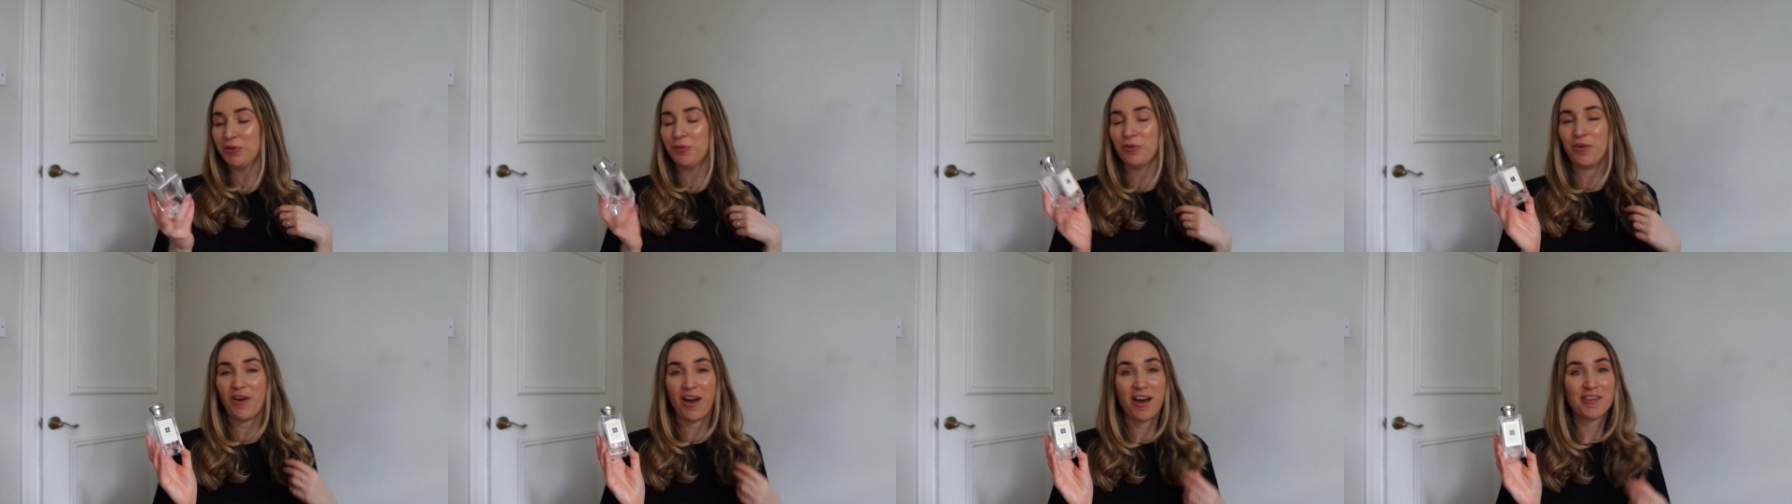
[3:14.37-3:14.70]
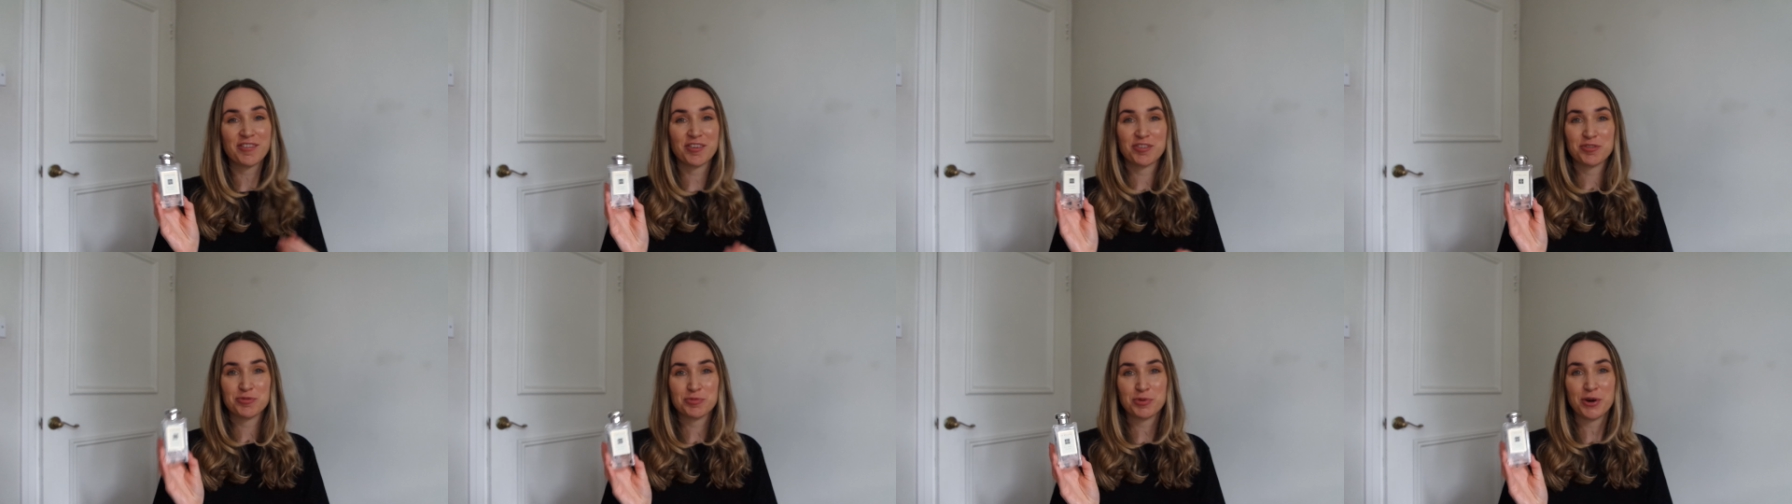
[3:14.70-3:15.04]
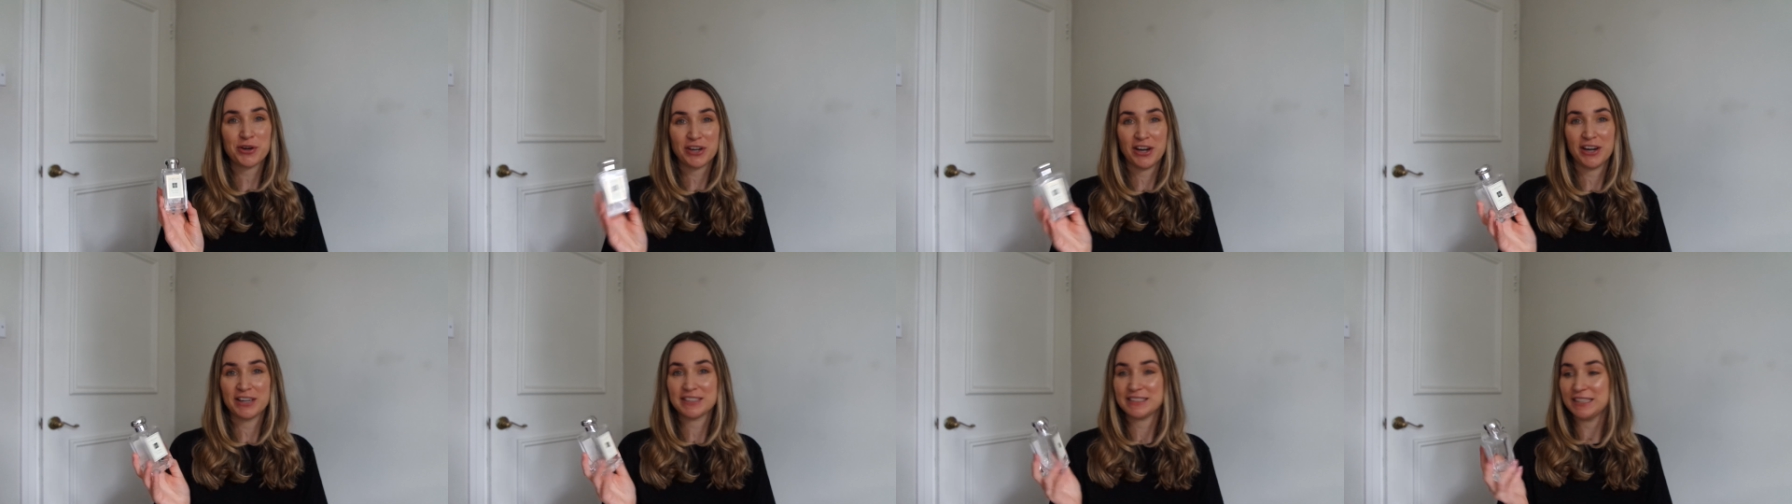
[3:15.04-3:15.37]
worth of
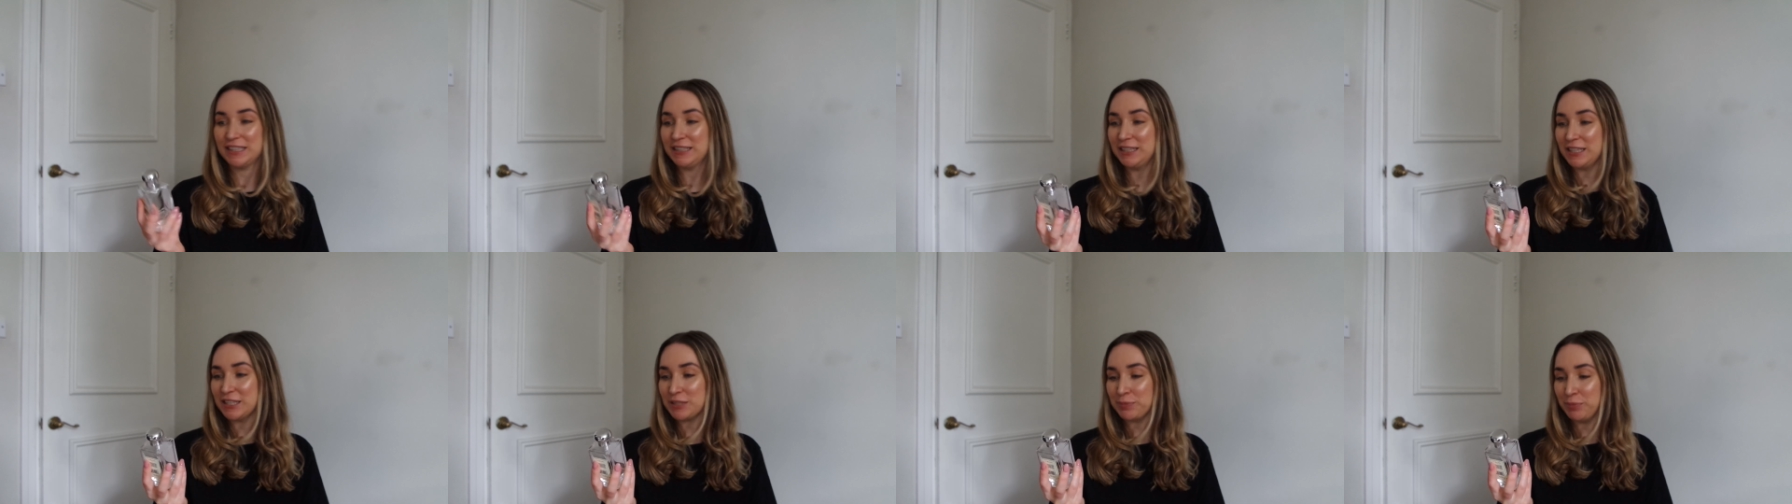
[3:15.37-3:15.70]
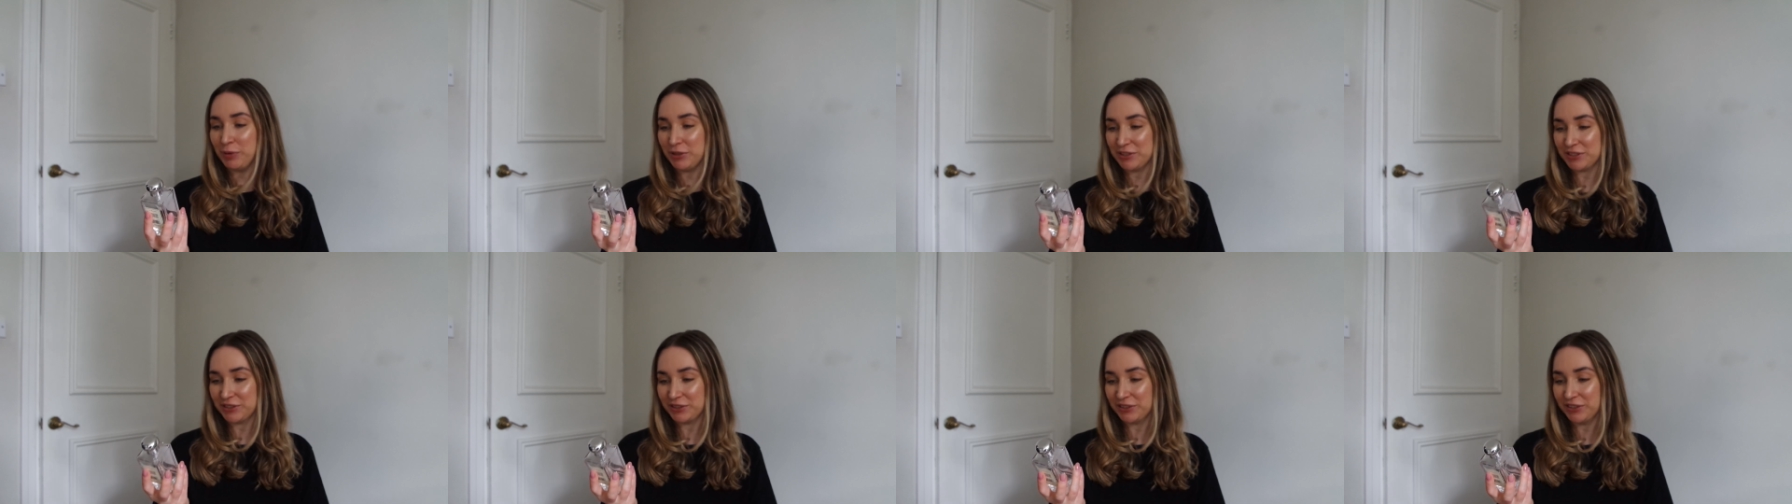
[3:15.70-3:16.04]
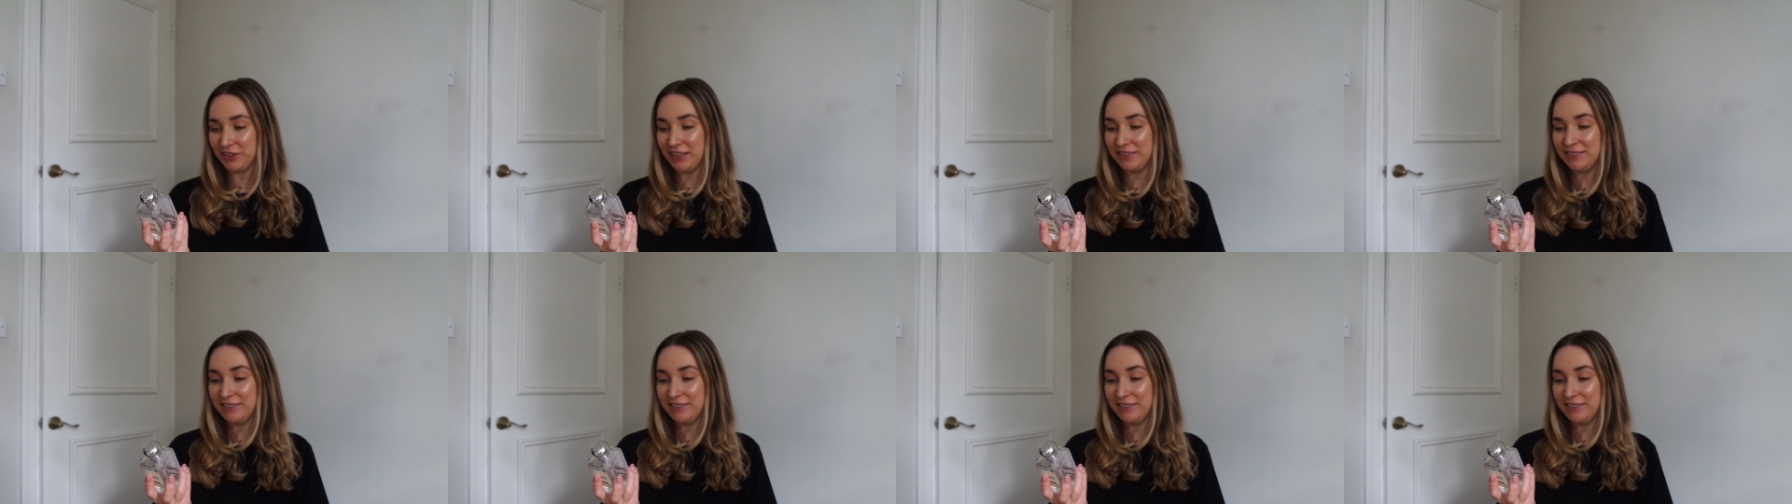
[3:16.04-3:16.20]
product in this bottle,